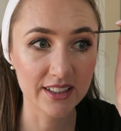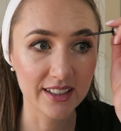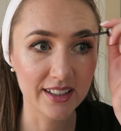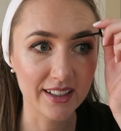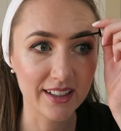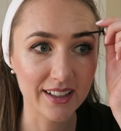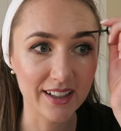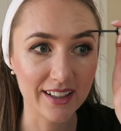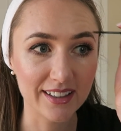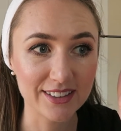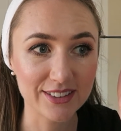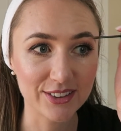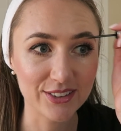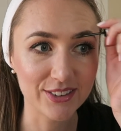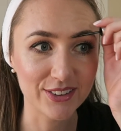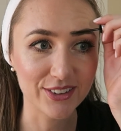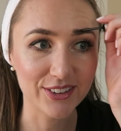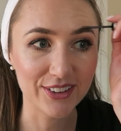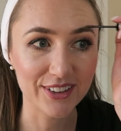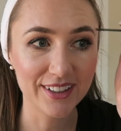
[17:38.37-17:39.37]
I don't
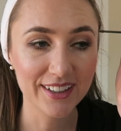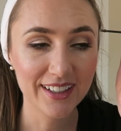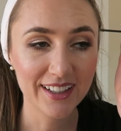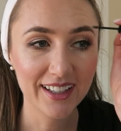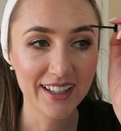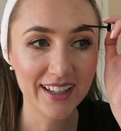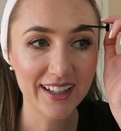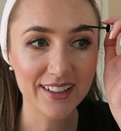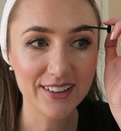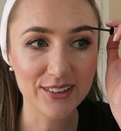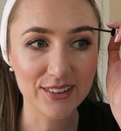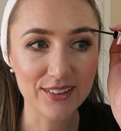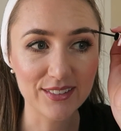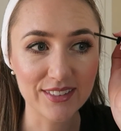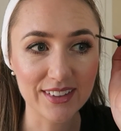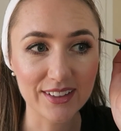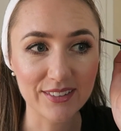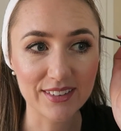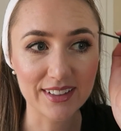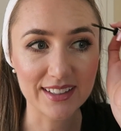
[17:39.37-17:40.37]
know if
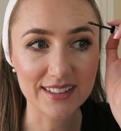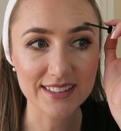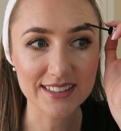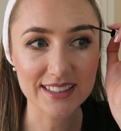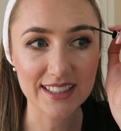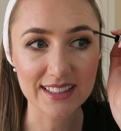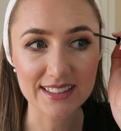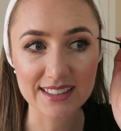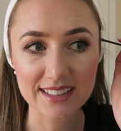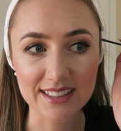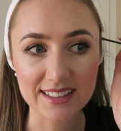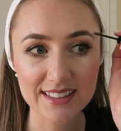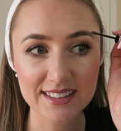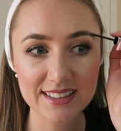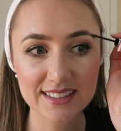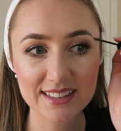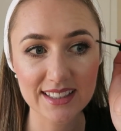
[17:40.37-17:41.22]
anyone else does this.